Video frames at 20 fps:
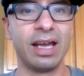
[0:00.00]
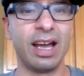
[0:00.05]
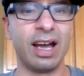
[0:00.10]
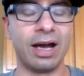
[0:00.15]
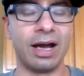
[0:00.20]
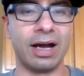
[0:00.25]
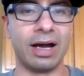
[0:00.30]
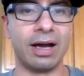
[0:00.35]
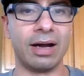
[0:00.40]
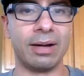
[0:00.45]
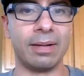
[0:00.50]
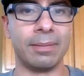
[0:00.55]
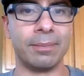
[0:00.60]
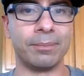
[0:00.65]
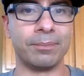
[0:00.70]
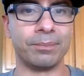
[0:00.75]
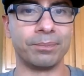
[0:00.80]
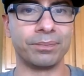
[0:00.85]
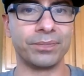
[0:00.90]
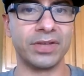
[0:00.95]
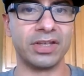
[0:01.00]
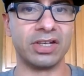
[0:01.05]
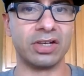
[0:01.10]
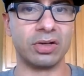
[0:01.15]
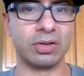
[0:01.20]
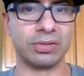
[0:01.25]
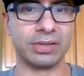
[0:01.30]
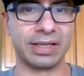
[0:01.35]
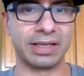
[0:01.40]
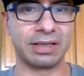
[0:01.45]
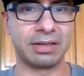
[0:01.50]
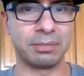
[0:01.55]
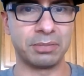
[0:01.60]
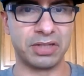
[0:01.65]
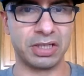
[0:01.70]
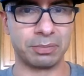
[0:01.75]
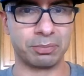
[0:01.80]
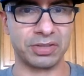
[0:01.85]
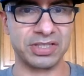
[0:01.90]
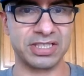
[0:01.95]
um, you know like
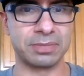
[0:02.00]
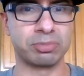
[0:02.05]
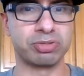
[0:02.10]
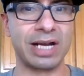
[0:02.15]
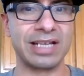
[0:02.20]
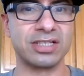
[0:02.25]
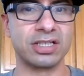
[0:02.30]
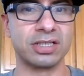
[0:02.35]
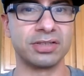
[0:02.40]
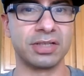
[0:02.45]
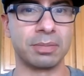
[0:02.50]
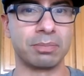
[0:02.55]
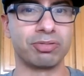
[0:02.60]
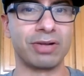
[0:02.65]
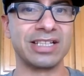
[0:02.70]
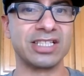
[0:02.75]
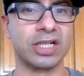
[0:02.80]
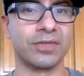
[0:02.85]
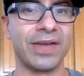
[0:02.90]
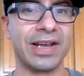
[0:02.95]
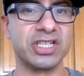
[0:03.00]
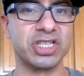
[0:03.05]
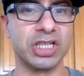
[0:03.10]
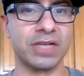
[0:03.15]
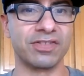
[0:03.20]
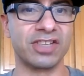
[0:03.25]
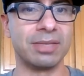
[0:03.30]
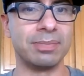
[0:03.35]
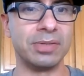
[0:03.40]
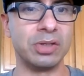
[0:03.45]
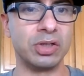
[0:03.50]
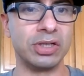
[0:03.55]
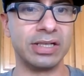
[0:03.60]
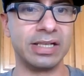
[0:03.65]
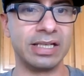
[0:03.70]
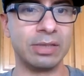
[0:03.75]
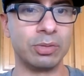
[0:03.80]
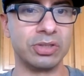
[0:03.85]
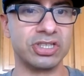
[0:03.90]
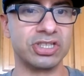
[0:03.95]
the, pres the preservation of
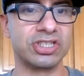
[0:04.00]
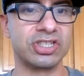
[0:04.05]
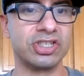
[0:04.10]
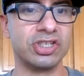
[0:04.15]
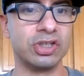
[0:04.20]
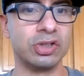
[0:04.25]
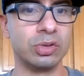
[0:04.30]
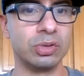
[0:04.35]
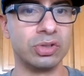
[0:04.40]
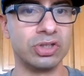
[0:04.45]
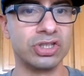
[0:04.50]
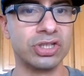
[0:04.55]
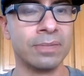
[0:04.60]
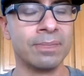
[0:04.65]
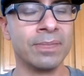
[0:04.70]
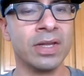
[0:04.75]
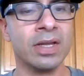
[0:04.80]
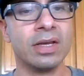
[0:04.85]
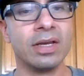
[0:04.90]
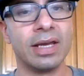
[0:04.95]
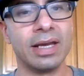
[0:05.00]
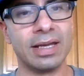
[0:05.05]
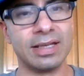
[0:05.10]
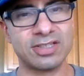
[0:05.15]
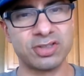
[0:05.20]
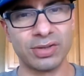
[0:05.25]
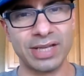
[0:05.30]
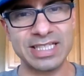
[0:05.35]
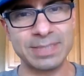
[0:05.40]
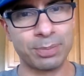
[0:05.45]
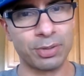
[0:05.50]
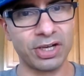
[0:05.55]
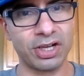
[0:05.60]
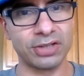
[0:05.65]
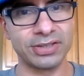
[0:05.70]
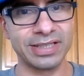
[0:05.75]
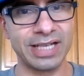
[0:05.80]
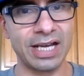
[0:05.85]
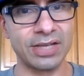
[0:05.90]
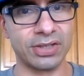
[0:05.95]
community which is huge and so let's put it
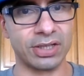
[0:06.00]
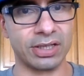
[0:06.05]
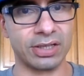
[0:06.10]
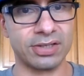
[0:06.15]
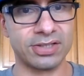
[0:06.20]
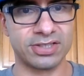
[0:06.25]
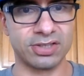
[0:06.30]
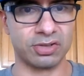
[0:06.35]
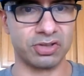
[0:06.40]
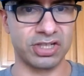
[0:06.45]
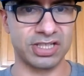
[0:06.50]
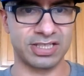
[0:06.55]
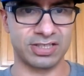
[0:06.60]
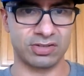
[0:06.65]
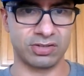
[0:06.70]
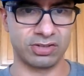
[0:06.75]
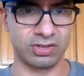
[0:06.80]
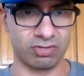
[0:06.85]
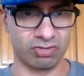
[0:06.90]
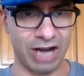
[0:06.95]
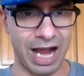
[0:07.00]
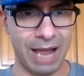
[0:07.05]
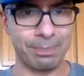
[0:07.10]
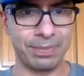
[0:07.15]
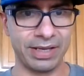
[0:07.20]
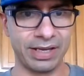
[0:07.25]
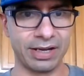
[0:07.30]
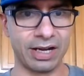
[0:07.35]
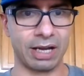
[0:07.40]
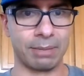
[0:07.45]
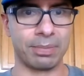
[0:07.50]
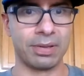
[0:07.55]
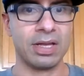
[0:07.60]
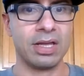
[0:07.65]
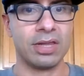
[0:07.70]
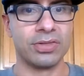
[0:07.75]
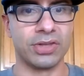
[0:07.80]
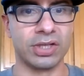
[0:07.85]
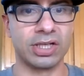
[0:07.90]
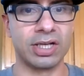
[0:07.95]
all together so just wrapping it up
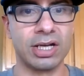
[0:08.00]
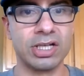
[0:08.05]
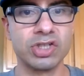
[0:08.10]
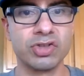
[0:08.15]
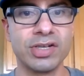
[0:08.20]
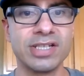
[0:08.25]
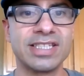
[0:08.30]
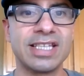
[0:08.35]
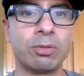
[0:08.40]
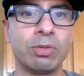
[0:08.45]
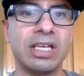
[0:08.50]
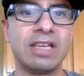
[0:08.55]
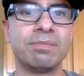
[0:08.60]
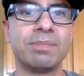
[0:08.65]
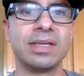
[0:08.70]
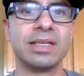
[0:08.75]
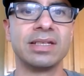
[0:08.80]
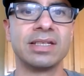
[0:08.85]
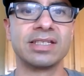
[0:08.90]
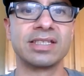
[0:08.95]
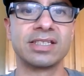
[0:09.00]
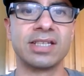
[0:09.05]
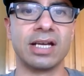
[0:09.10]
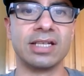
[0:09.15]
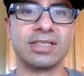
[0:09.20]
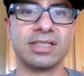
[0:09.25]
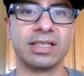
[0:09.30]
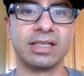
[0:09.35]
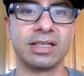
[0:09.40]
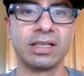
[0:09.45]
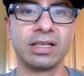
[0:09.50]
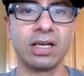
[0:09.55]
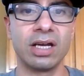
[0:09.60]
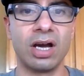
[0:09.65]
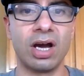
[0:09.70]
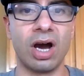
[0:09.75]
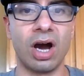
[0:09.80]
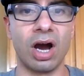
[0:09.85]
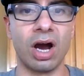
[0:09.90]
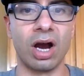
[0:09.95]
the countries that we've been discussing
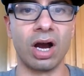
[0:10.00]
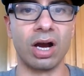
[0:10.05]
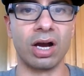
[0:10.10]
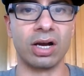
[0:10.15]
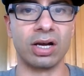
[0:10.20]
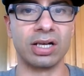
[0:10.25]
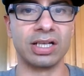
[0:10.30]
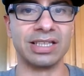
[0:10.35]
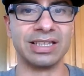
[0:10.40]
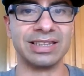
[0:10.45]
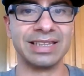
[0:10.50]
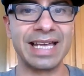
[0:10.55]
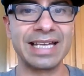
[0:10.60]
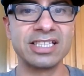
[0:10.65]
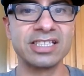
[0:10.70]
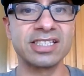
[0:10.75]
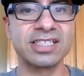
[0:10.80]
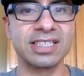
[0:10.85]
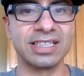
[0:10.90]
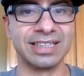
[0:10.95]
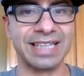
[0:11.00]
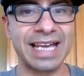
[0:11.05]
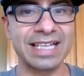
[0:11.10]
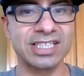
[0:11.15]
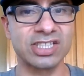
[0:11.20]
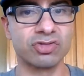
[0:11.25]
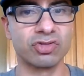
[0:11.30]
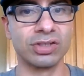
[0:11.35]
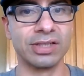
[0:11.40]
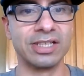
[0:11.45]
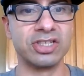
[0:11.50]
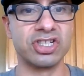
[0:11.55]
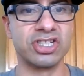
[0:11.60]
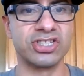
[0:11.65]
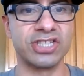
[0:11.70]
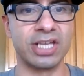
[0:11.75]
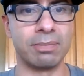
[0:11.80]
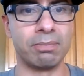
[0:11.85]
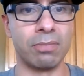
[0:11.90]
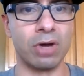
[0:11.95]
are less less religious
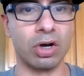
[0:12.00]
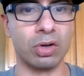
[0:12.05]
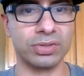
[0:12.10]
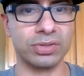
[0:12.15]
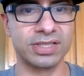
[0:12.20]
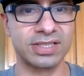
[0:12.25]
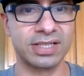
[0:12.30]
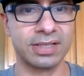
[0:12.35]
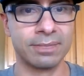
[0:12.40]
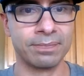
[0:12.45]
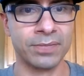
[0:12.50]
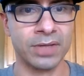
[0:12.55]
than most